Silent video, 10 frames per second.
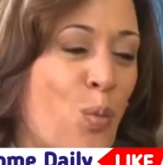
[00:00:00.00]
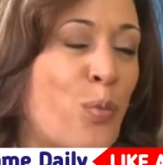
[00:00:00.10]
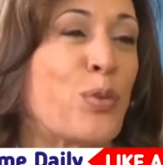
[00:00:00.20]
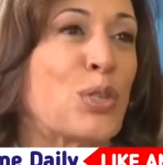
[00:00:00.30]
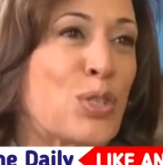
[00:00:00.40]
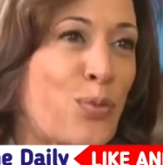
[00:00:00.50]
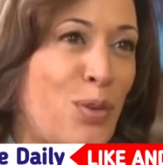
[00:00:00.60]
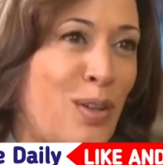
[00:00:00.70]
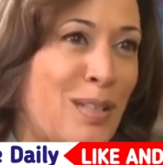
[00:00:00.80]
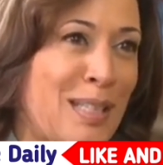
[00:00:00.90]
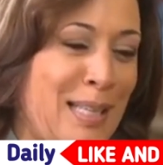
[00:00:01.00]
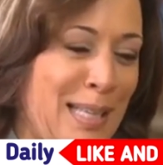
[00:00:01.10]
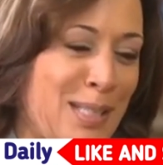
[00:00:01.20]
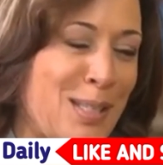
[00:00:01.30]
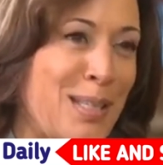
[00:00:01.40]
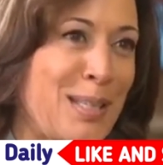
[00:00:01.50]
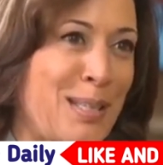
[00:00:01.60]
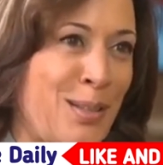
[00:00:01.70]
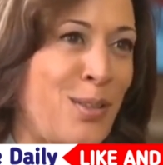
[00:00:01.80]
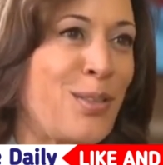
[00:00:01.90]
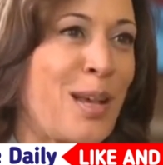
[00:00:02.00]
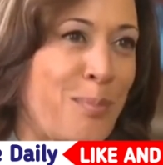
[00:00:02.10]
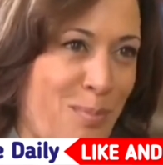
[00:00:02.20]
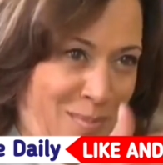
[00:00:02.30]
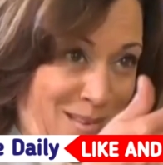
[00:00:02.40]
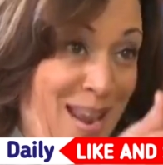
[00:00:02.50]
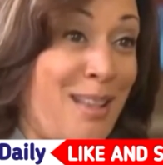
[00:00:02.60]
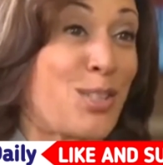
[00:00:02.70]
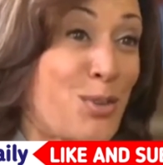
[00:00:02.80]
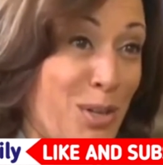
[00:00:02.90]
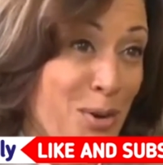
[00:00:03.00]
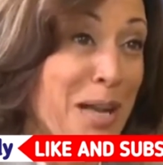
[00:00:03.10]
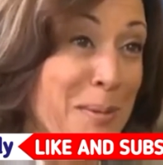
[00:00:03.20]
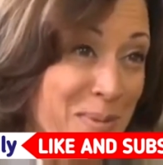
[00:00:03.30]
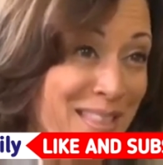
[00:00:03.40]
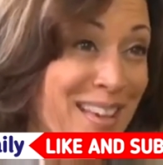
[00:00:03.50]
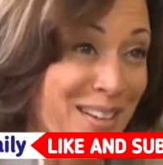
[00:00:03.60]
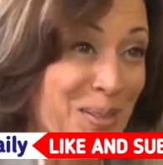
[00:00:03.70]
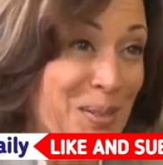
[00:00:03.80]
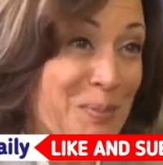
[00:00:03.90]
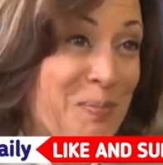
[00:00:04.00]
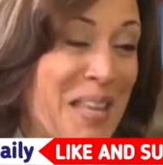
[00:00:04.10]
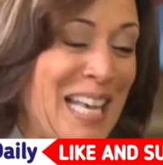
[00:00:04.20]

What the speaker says: Well, first of all, I'm answering your hypothetical.